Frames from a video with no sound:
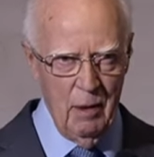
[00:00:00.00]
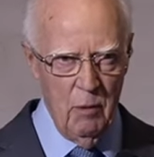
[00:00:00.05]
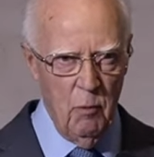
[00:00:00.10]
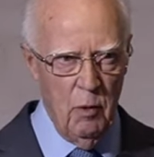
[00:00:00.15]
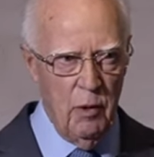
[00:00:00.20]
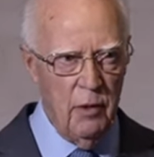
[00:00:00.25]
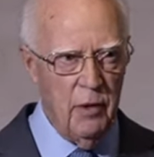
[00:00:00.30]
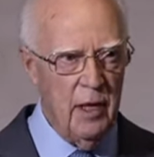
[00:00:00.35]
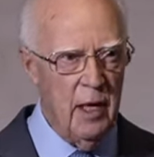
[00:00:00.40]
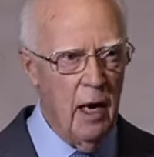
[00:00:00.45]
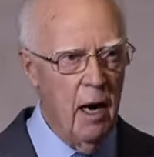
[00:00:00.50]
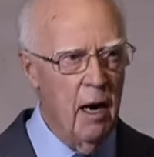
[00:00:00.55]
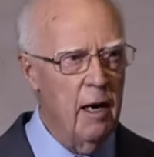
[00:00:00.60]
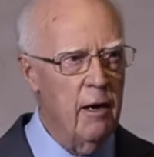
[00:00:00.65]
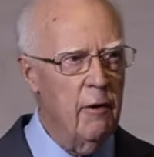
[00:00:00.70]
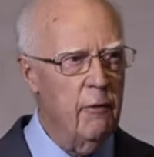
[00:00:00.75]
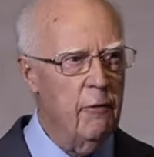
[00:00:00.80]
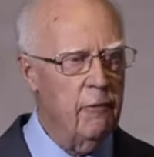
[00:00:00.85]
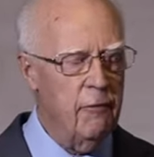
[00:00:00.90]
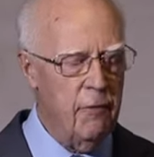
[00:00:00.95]
with the eye
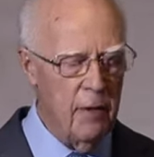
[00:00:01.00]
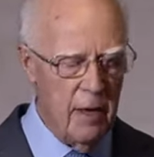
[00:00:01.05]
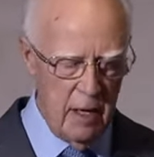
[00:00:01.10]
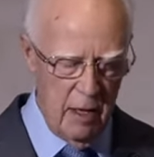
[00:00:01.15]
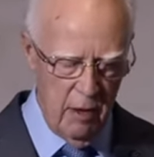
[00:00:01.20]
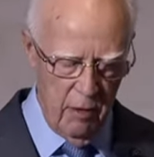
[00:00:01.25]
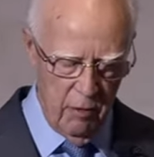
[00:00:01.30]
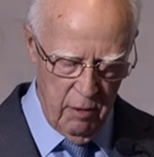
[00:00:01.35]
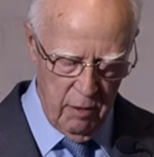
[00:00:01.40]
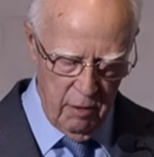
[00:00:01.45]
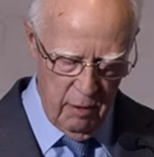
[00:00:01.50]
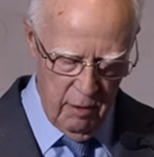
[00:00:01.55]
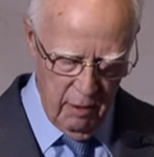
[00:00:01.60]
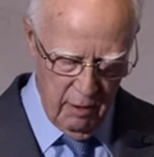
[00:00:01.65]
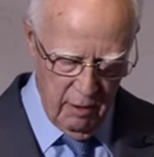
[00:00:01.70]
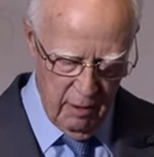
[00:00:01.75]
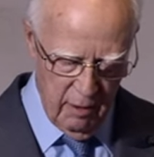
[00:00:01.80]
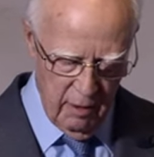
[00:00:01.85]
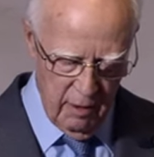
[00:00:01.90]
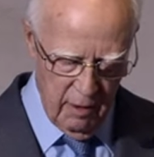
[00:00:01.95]
of faith
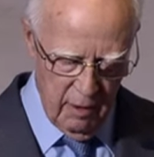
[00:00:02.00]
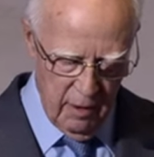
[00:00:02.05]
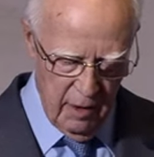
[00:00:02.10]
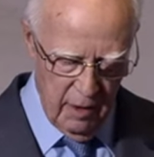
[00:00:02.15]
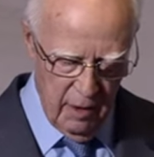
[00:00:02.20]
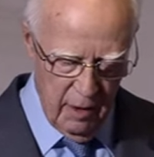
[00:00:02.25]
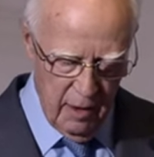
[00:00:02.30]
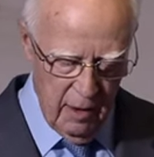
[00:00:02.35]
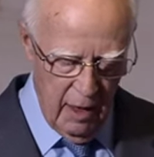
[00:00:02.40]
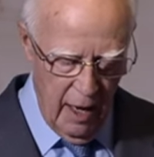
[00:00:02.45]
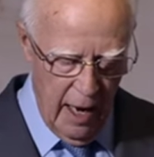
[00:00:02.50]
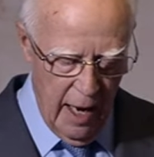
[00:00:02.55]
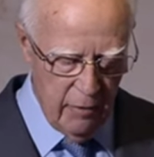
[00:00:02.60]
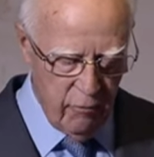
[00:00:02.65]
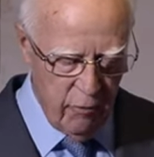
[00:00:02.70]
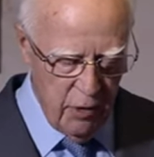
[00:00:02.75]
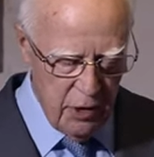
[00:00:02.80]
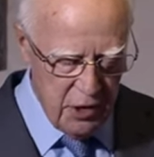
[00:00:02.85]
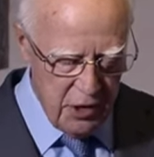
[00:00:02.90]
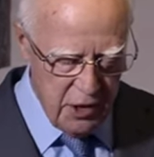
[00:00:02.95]

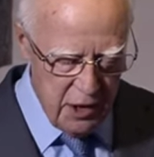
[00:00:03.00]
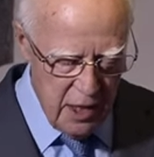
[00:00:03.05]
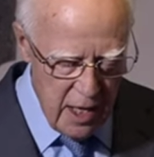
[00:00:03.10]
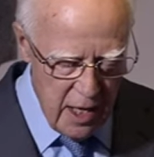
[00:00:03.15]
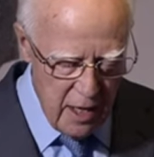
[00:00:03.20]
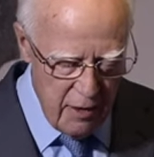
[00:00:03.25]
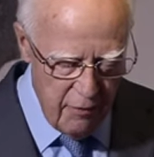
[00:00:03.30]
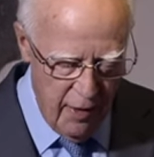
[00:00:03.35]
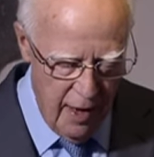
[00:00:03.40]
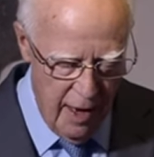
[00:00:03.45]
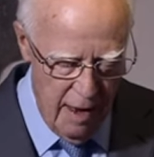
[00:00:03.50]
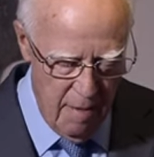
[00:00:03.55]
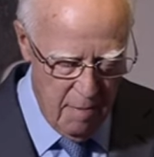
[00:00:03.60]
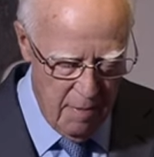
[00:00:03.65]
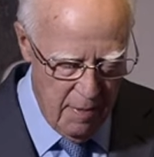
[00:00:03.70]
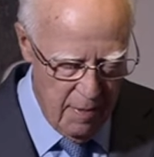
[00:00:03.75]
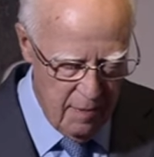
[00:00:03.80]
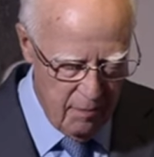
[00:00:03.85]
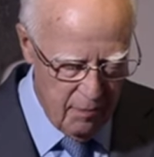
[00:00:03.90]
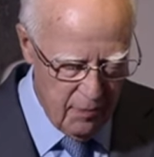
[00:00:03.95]
and receive him
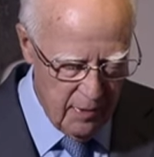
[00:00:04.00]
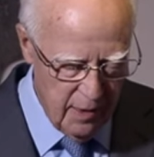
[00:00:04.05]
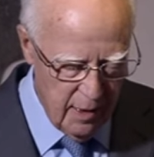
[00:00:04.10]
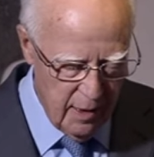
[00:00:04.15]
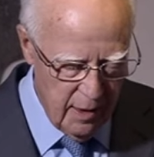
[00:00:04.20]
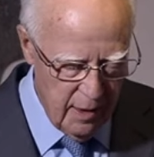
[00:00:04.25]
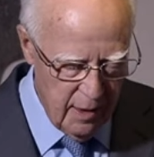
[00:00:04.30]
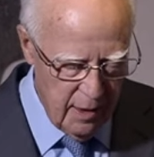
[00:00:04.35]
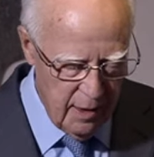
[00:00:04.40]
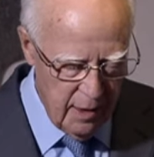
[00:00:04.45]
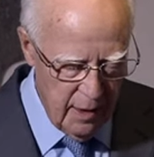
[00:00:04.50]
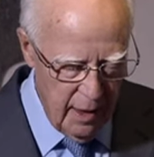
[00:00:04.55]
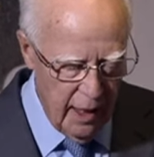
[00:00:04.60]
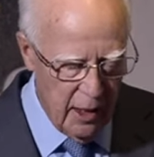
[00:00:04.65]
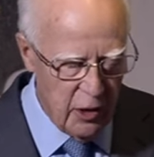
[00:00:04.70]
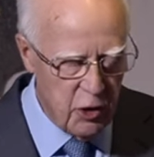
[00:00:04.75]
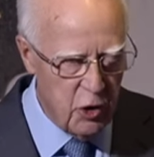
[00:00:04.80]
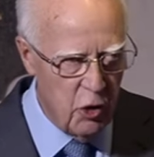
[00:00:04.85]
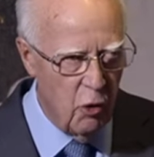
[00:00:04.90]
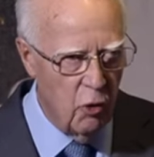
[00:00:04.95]

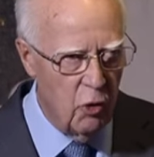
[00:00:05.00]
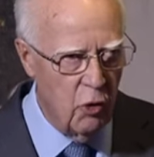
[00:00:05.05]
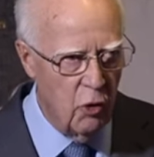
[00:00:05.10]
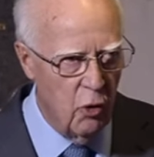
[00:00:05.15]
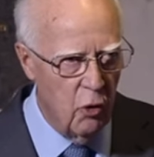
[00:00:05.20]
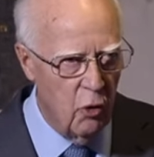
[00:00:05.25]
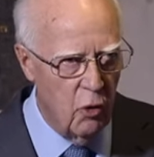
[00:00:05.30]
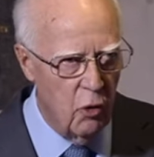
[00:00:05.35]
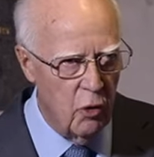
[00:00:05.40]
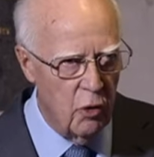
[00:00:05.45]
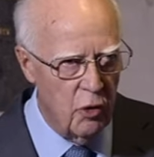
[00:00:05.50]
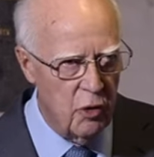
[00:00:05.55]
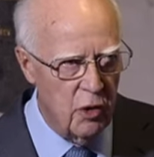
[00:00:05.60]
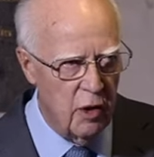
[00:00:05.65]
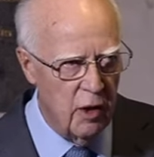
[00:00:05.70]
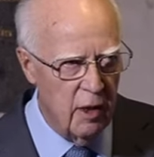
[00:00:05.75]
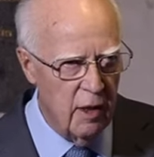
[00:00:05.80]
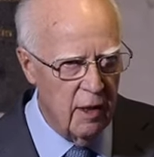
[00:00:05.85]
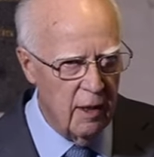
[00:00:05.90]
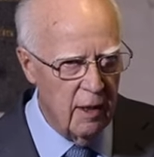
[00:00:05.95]
as your Lord
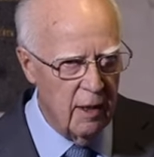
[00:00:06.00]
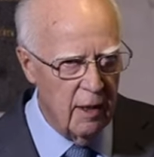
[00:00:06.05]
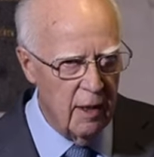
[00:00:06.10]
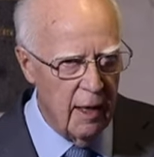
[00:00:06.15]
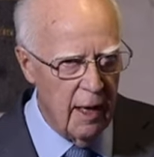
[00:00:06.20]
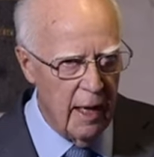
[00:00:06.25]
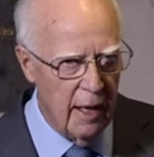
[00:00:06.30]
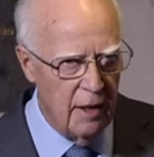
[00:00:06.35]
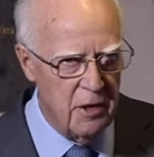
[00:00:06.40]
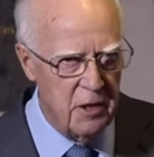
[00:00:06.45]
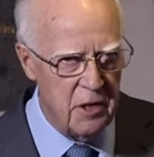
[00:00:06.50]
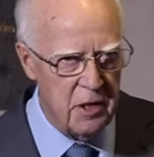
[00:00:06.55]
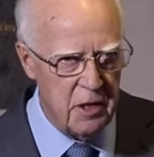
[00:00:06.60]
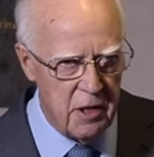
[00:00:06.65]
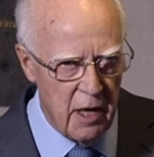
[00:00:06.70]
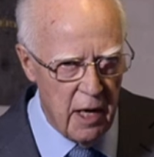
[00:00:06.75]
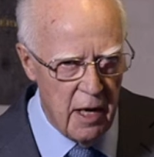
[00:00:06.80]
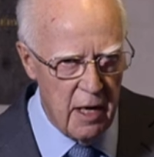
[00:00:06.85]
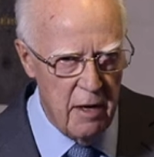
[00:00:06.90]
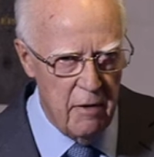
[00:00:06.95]
and
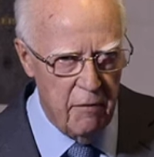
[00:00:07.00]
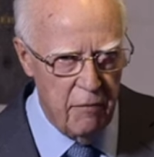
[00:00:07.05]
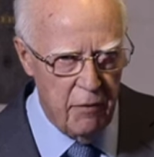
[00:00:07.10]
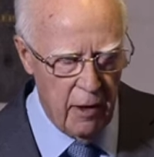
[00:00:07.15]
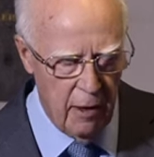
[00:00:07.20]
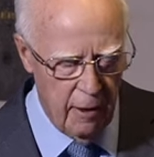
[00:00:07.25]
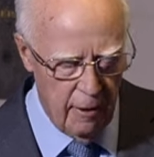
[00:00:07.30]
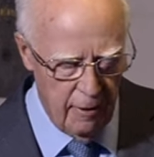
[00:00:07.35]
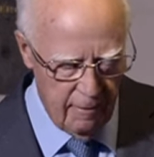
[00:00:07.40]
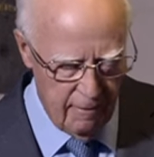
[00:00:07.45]
Saviour.